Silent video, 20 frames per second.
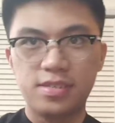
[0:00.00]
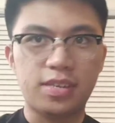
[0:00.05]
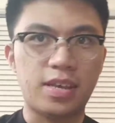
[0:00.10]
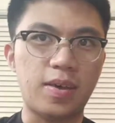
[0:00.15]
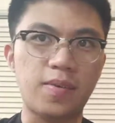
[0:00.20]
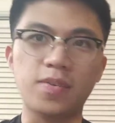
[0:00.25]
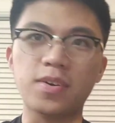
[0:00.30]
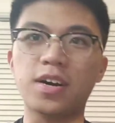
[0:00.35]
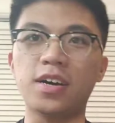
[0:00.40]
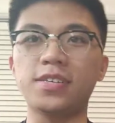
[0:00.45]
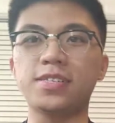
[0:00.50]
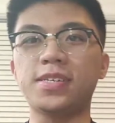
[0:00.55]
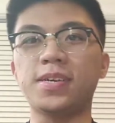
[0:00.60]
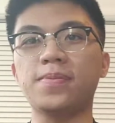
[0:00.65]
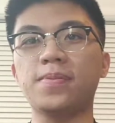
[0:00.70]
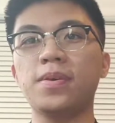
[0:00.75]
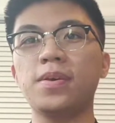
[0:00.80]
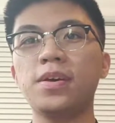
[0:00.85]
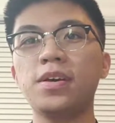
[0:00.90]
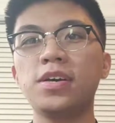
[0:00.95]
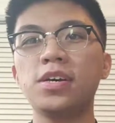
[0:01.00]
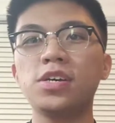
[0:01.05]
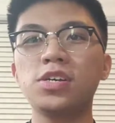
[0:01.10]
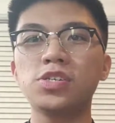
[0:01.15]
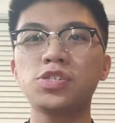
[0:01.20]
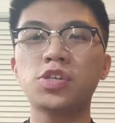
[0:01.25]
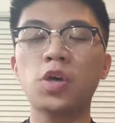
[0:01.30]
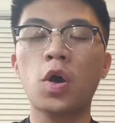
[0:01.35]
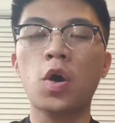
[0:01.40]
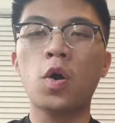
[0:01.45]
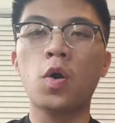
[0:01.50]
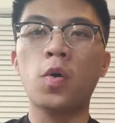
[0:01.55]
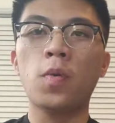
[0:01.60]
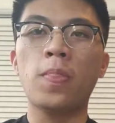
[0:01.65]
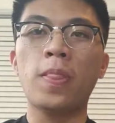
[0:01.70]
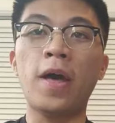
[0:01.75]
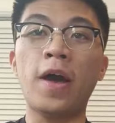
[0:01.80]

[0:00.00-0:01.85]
Same concept. So